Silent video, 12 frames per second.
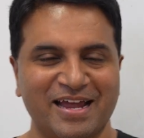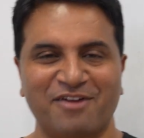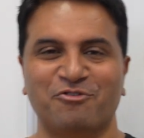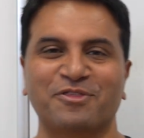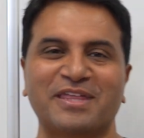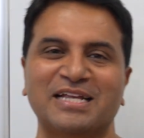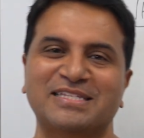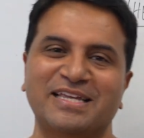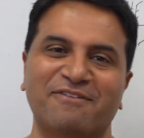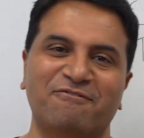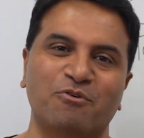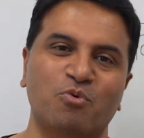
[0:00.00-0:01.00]
Hey everyone, thanks
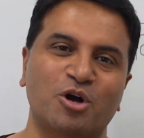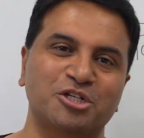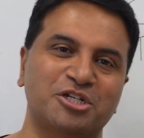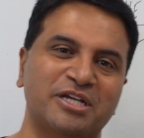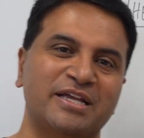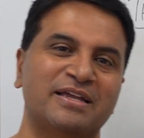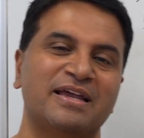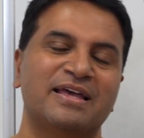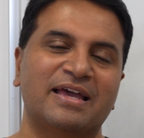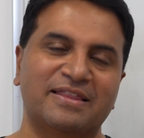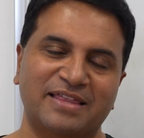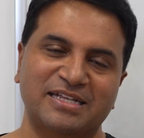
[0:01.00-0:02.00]
again for watching
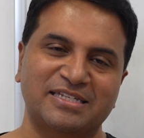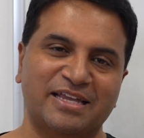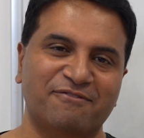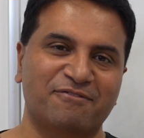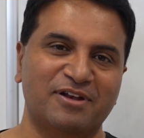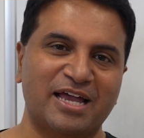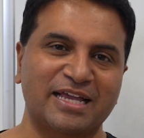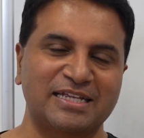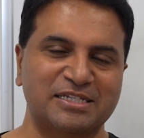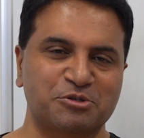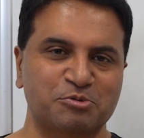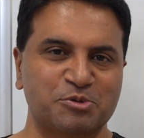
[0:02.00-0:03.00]
and thanks again for
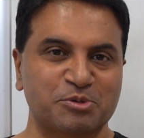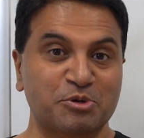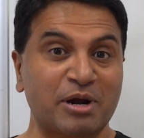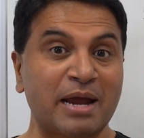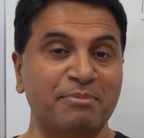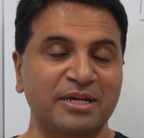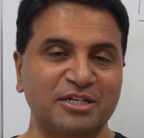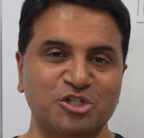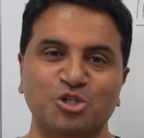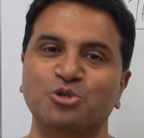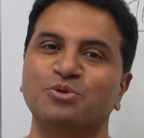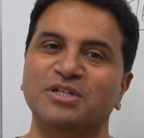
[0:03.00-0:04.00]
liking and subscribing
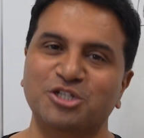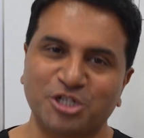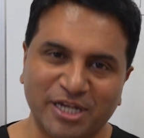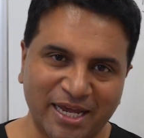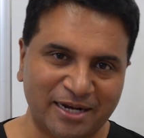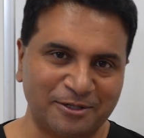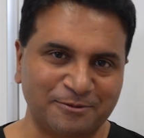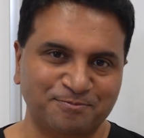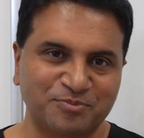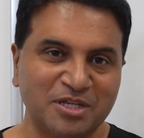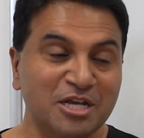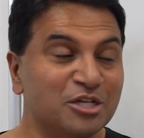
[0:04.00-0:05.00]
to the channel.
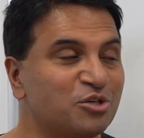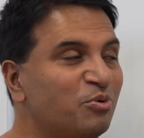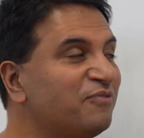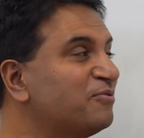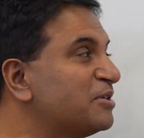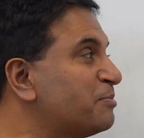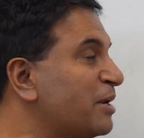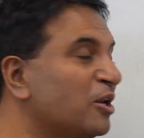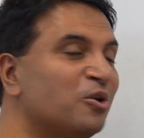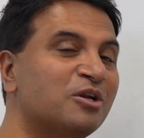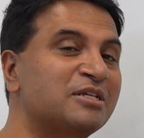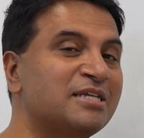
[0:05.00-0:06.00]
So we've spent
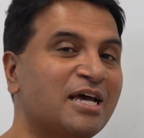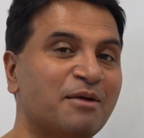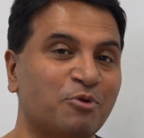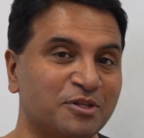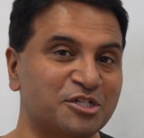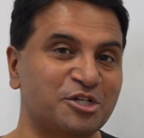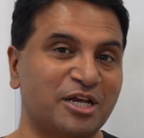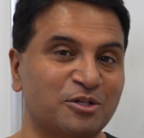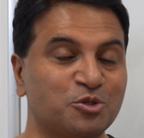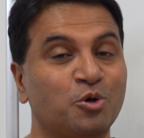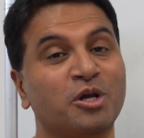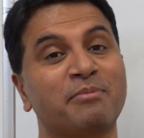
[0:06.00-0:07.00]
a lot of time on this
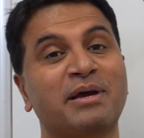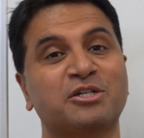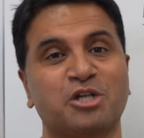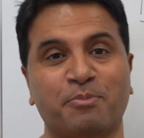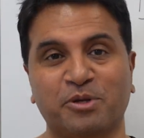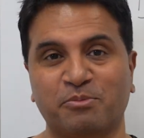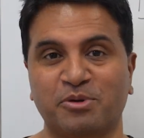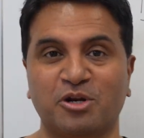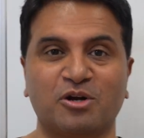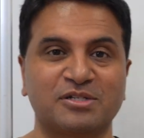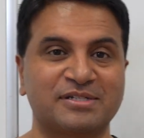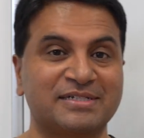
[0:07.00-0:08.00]
channel talking about topical
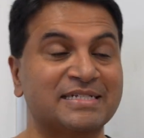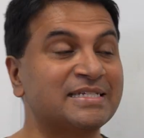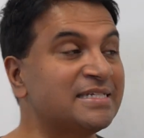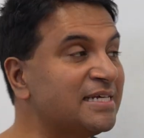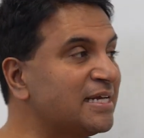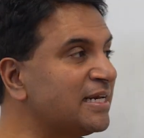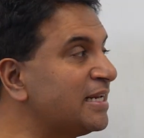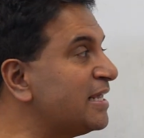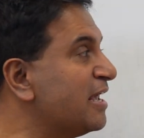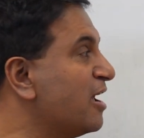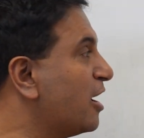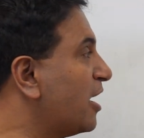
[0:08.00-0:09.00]
minoxidil, and
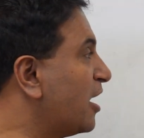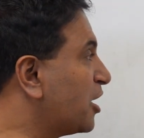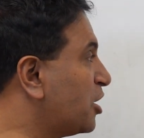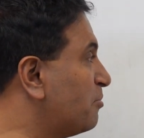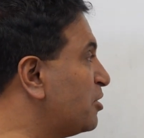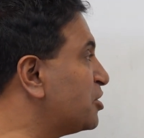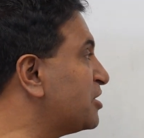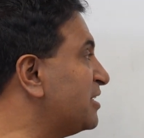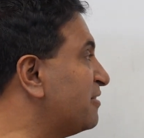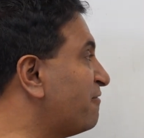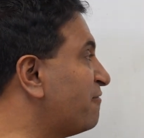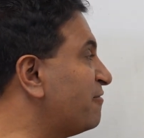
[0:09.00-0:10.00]
certainly uh,
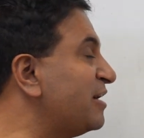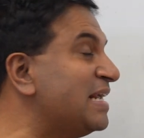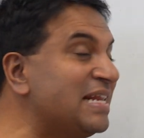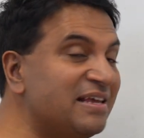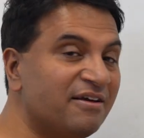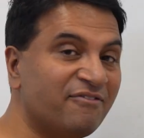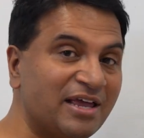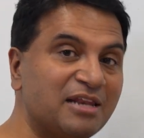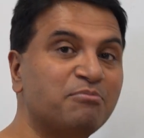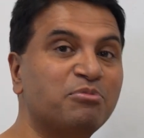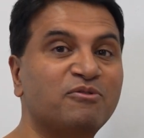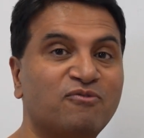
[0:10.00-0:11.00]
commercially the freely
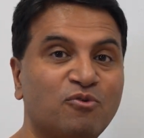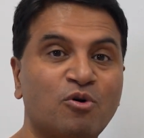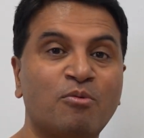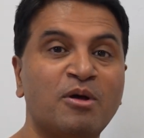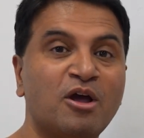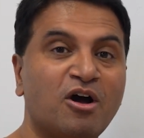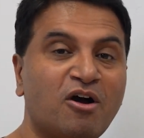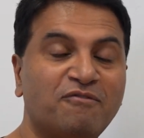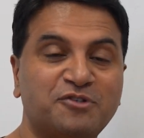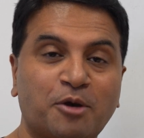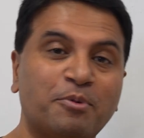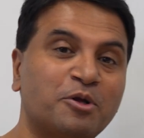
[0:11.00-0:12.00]
available form
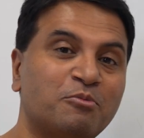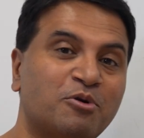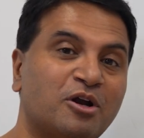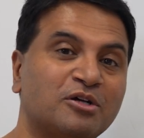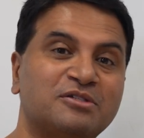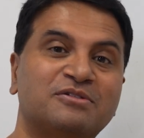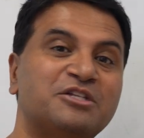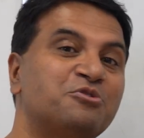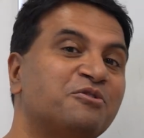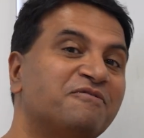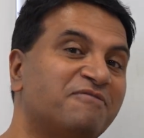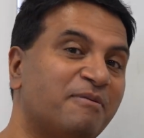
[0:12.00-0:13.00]
of topical minoxidil that
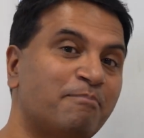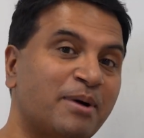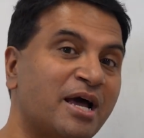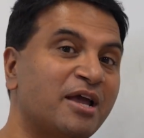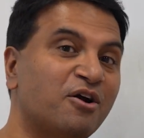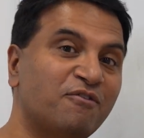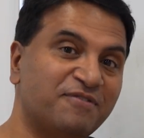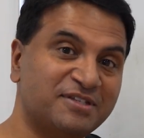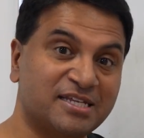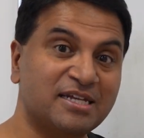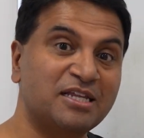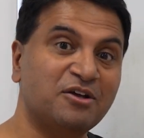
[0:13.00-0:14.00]
you can buy over,
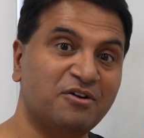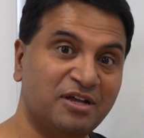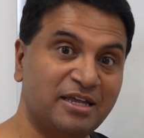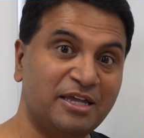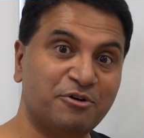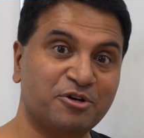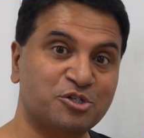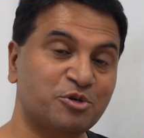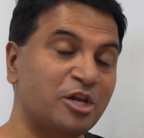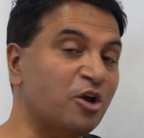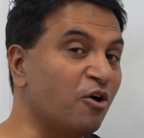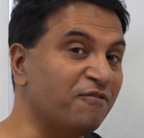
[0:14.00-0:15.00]
certainly over here in
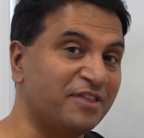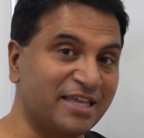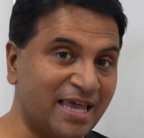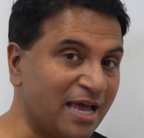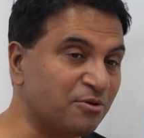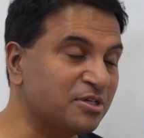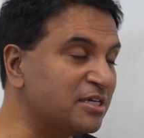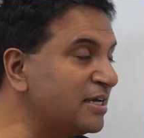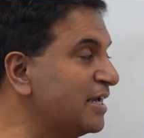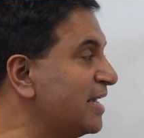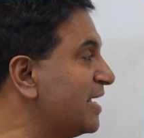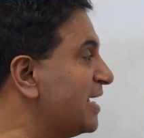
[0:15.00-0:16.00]
Australia over the counter,